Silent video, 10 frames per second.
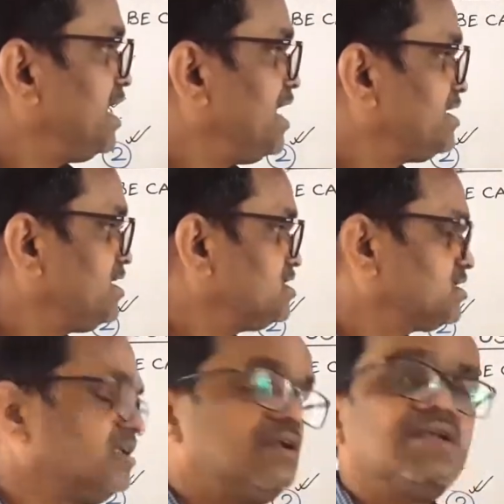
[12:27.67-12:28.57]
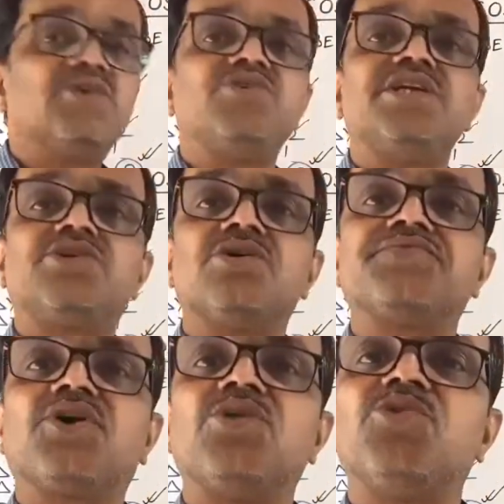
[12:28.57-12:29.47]
additional unit
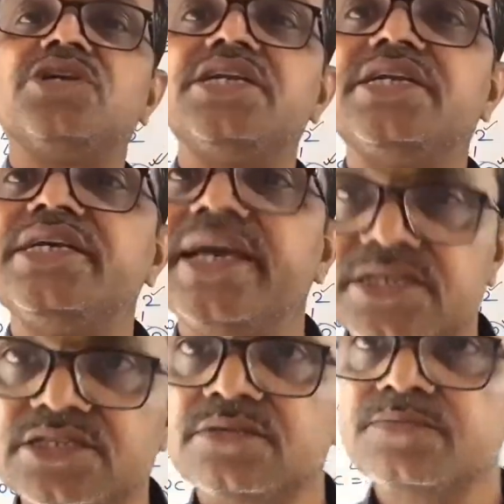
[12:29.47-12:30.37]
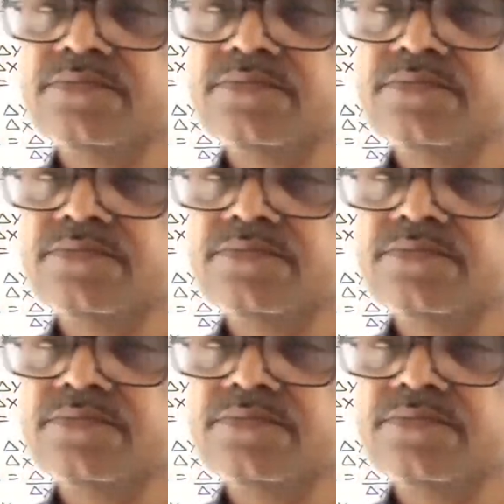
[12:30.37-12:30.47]
of commodity X,